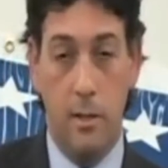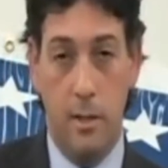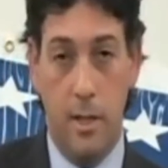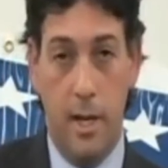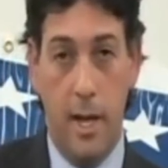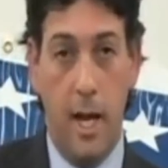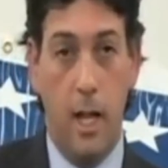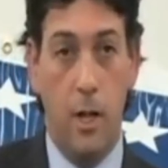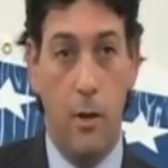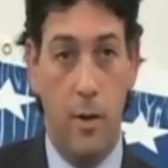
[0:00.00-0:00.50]

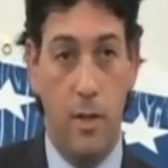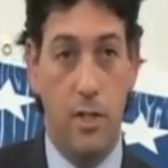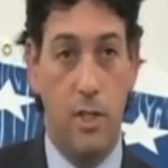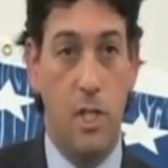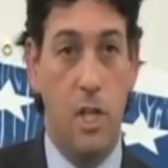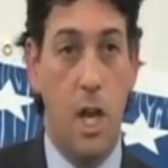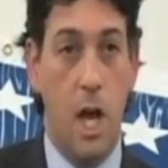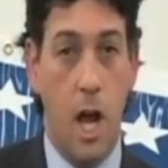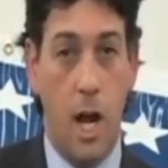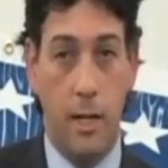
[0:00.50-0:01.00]
that Heller is
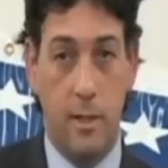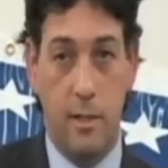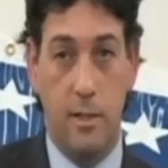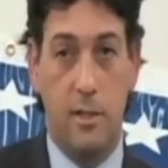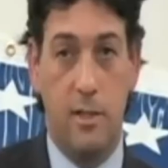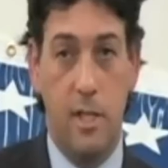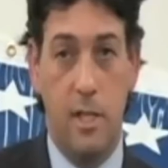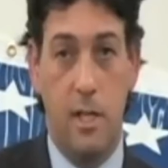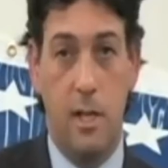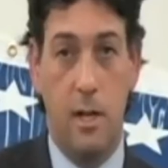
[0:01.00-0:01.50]
not
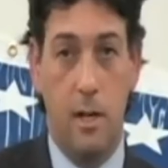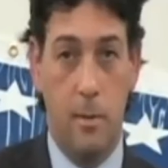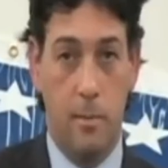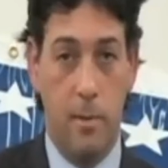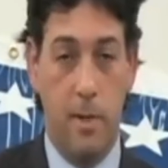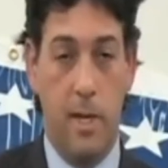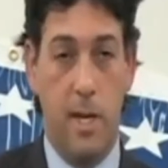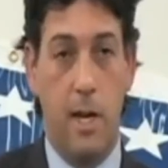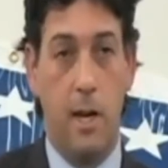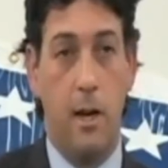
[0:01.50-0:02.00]
seeking a,
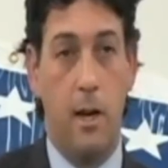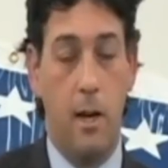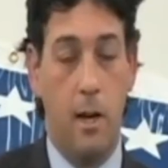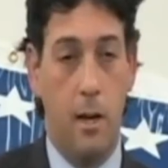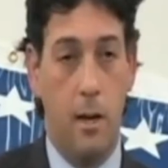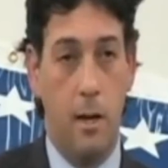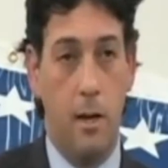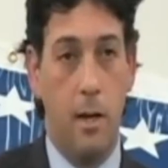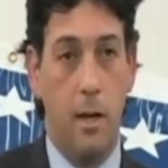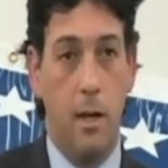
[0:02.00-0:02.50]
car
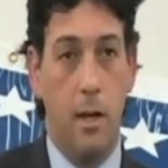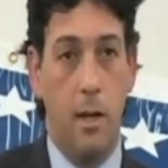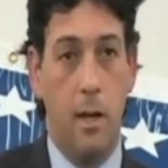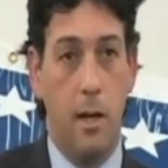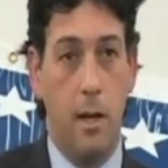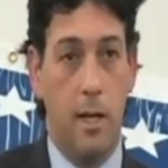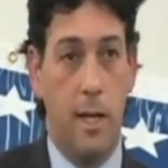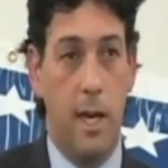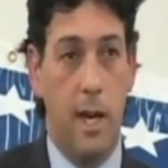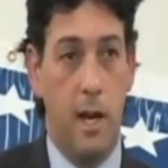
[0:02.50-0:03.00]
uh,
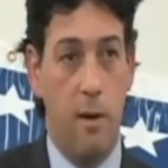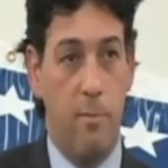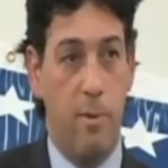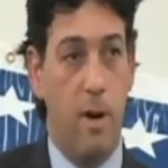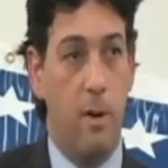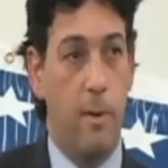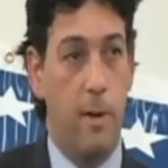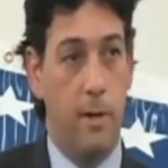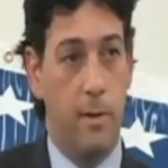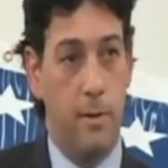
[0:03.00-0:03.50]
a carry
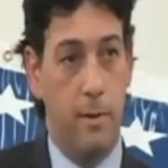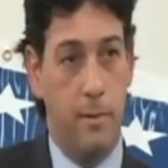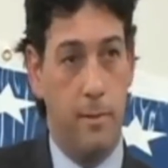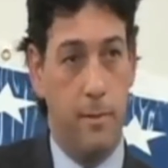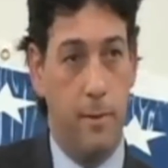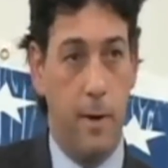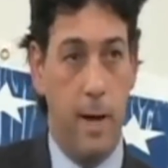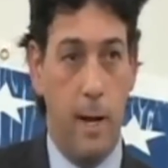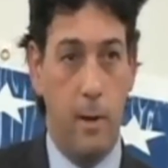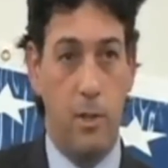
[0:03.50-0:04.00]
permit
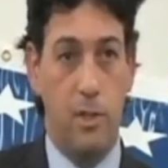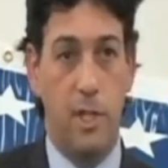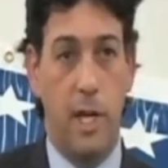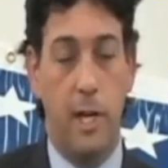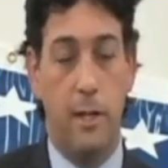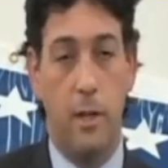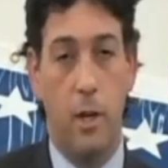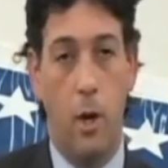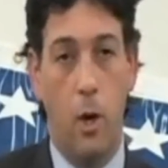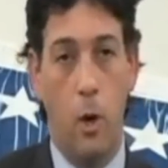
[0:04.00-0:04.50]
for
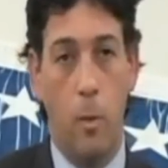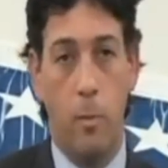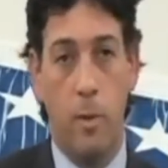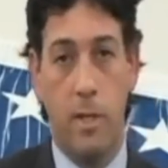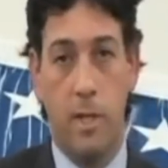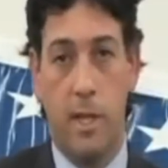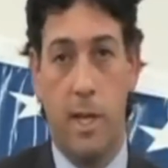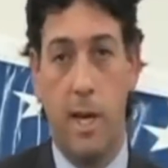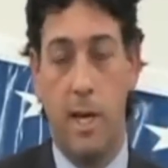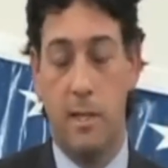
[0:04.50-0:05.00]
outside the home,
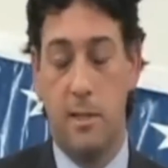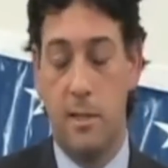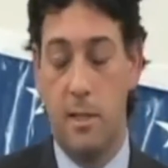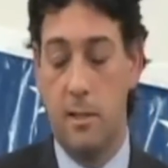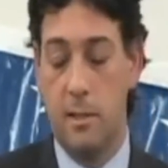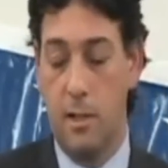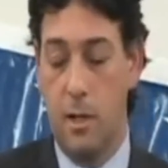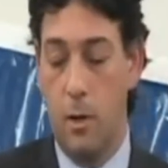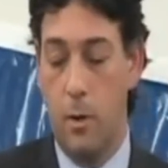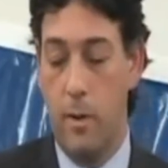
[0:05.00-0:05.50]
and the case
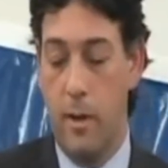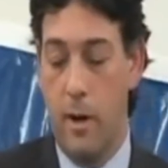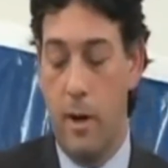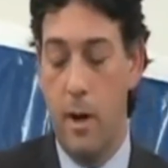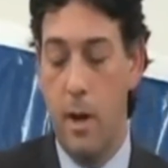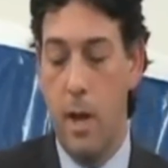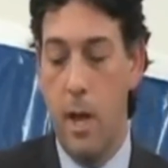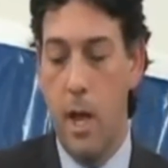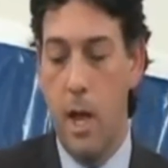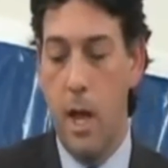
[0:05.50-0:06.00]
doesn't go there.
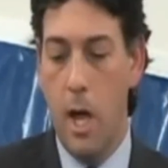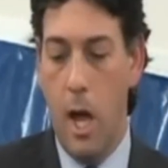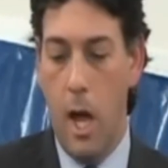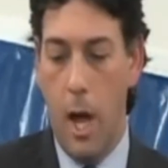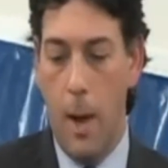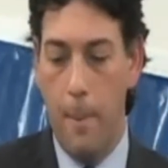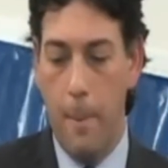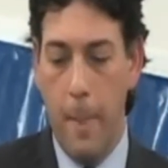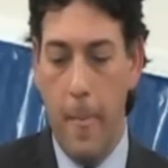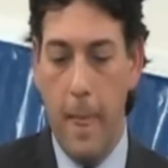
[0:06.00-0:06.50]

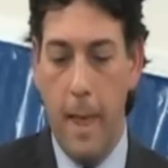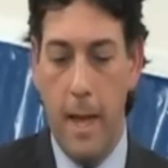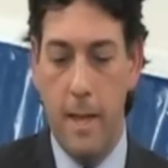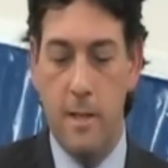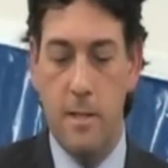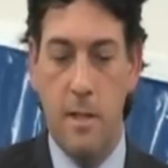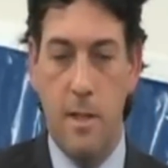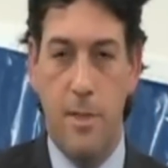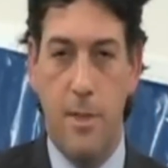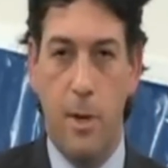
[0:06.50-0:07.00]
Um, and
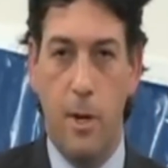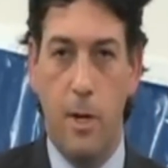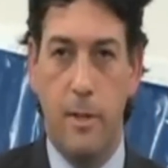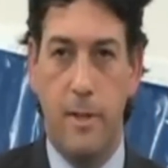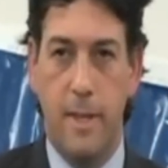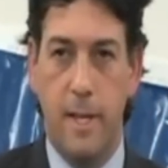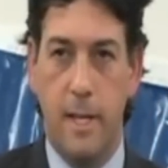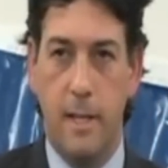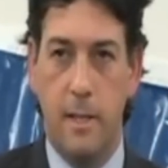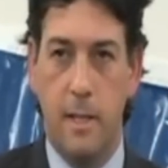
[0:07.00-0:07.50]
then the
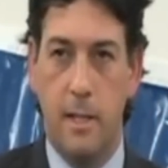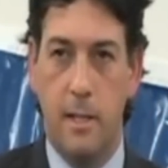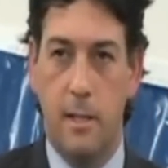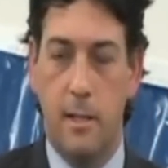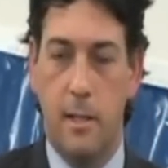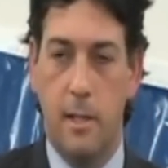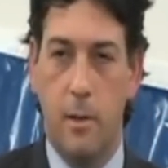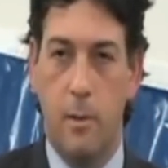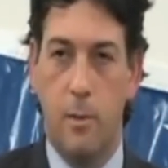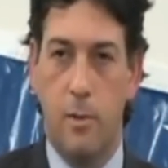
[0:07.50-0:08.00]
third thing
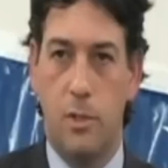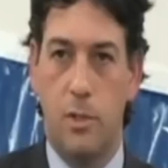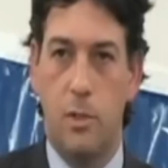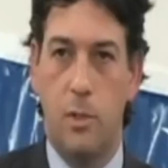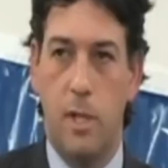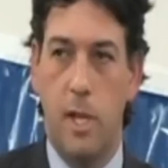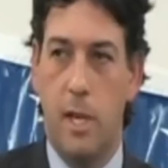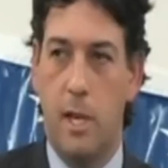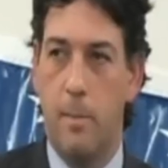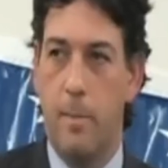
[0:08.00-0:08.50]
that, that was
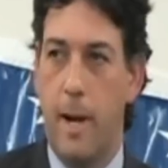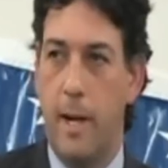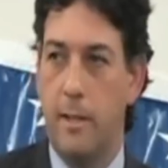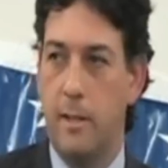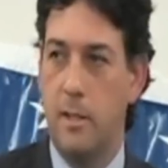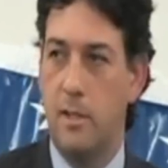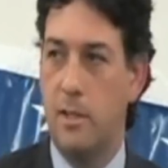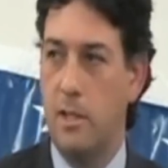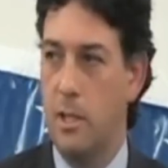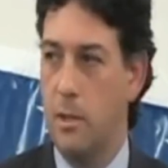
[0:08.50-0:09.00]
unique
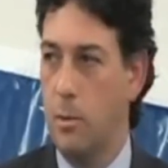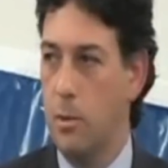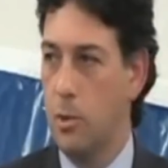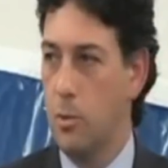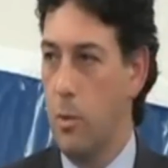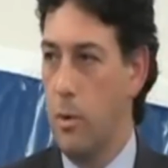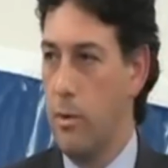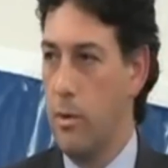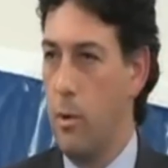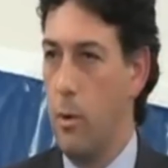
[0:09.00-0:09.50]
about DC that was
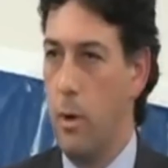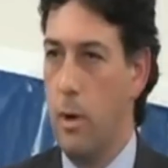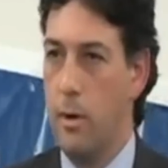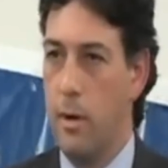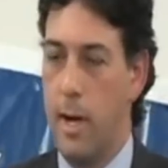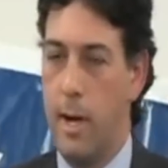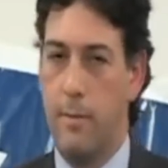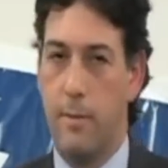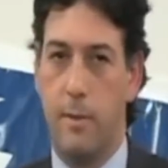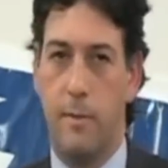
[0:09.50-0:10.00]
worth
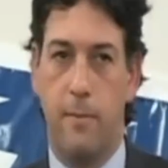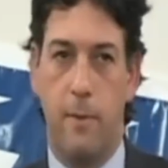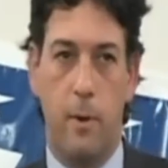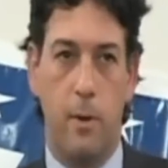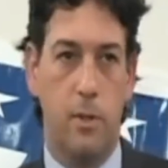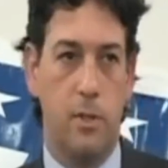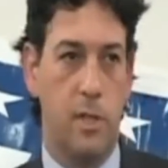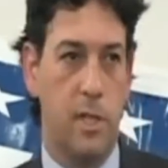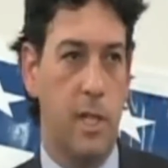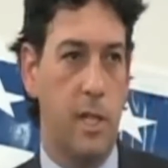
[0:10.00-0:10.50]
going after
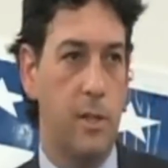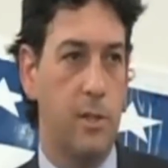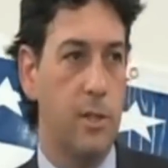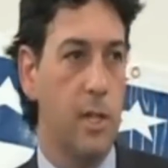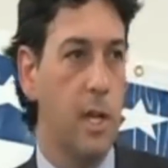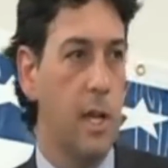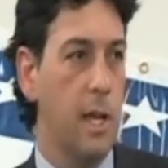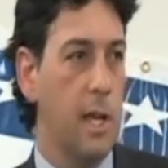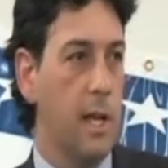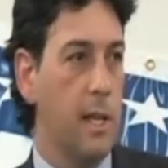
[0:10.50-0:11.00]
first is
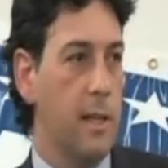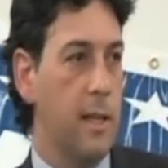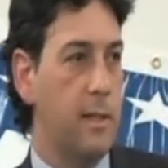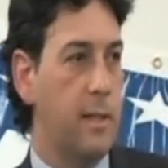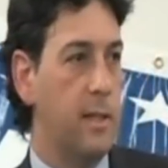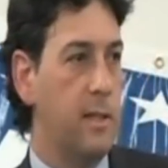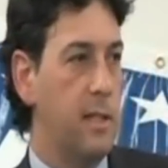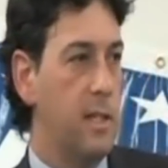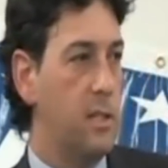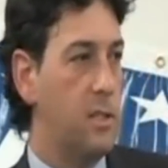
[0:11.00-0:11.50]
that
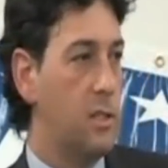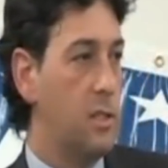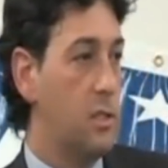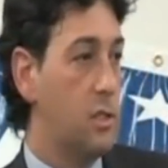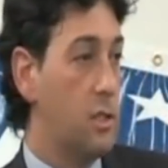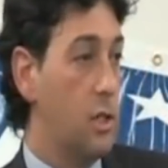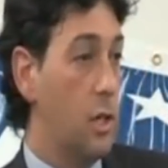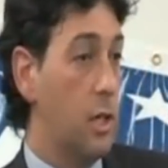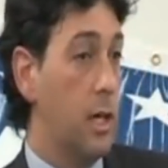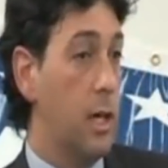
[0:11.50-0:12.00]
the DC
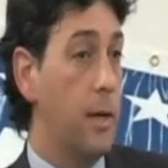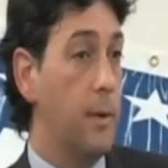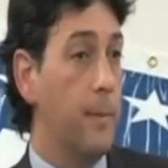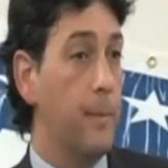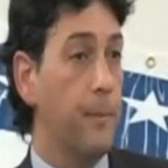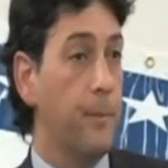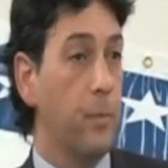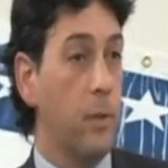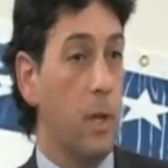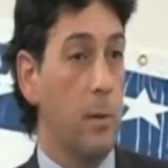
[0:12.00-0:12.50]
Circuit,
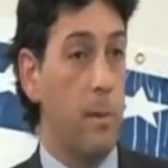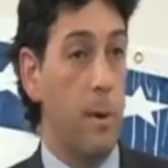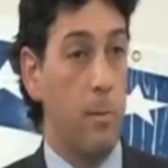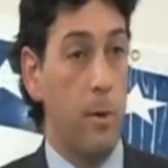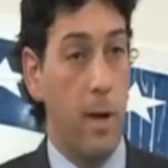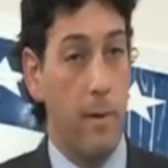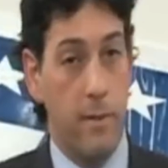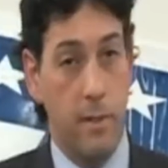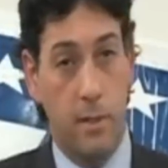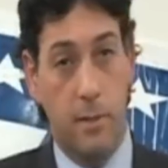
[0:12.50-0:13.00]
remember
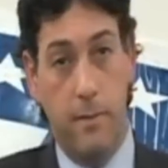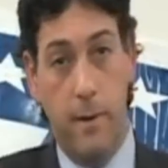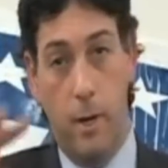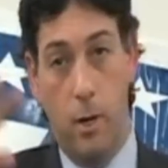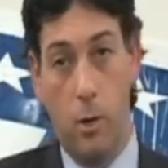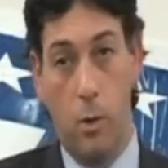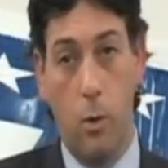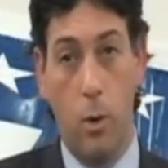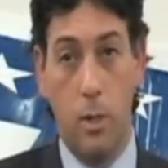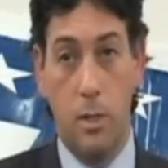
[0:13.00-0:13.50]
we have these
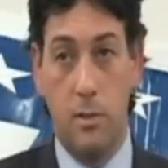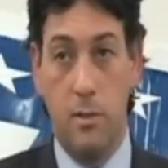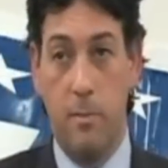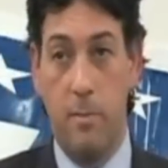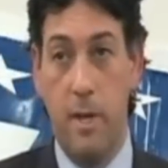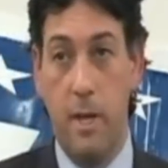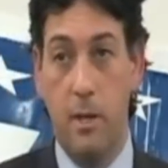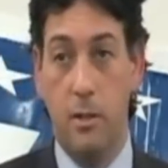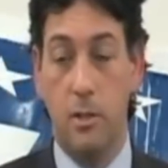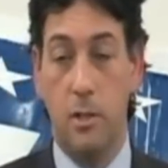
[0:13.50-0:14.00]
federal courts of
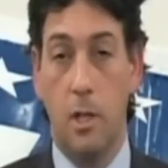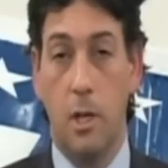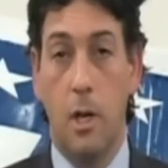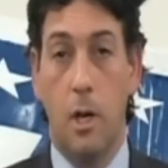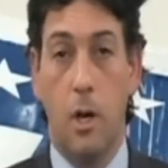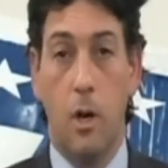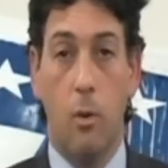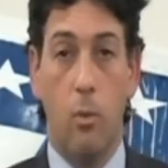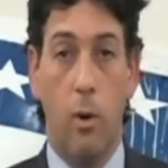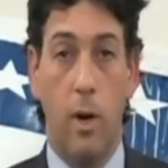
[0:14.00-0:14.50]
appeals,
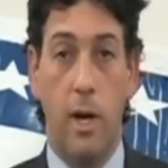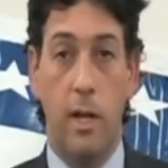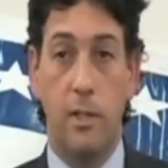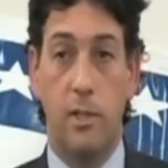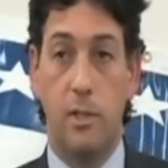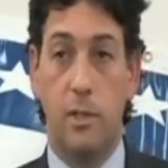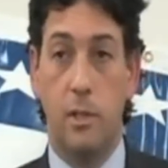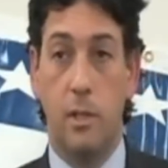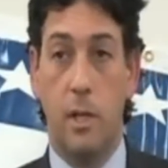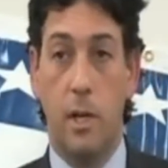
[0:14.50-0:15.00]

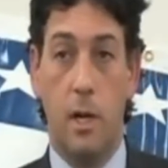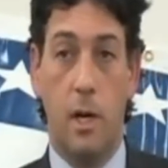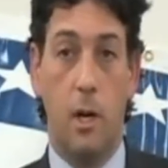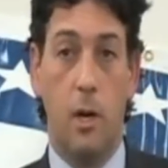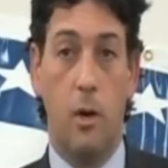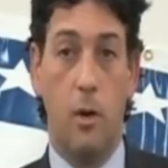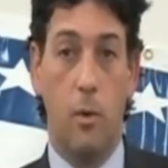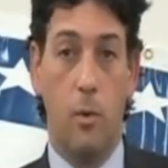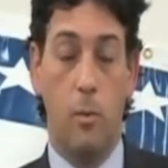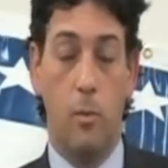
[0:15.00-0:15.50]
was,
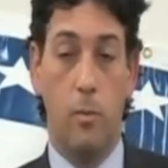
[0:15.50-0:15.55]
uh,